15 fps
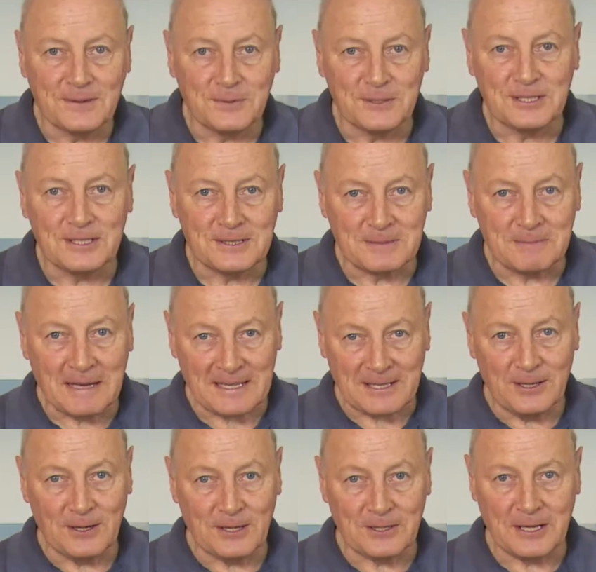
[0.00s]
Which is the bank
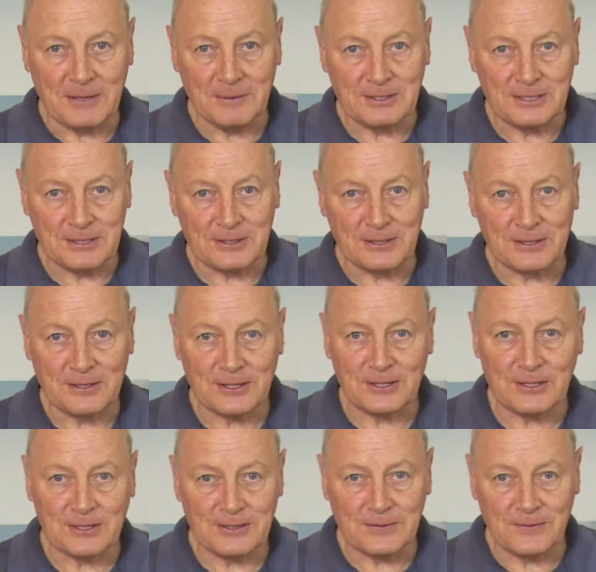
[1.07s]
holiday, which is the
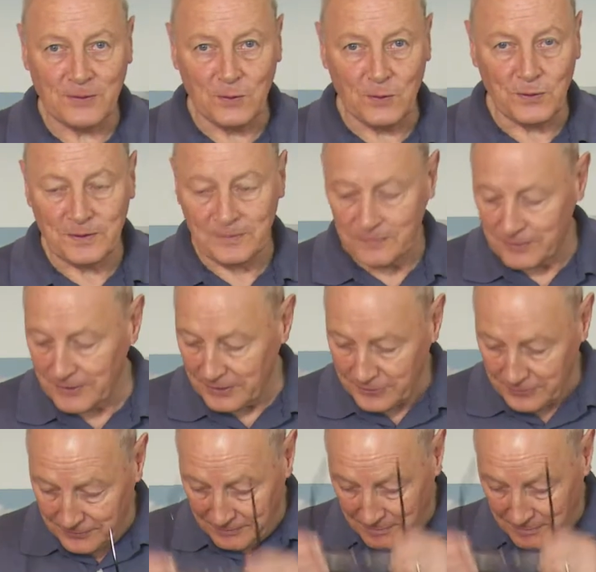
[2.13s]
3rd, 4th and 5th of